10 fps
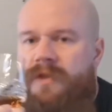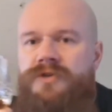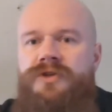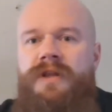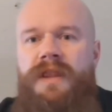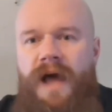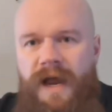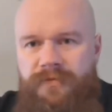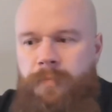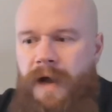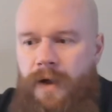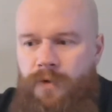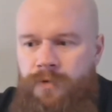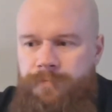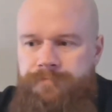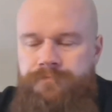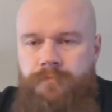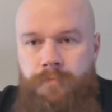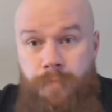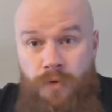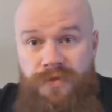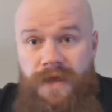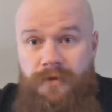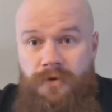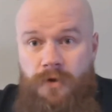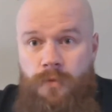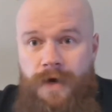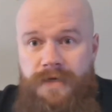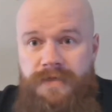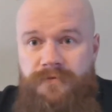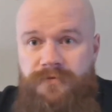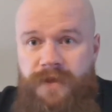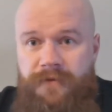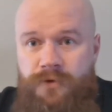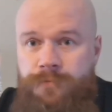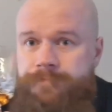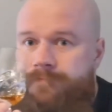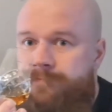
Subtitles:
There's a lot of power, both alcohol-wise and flavor.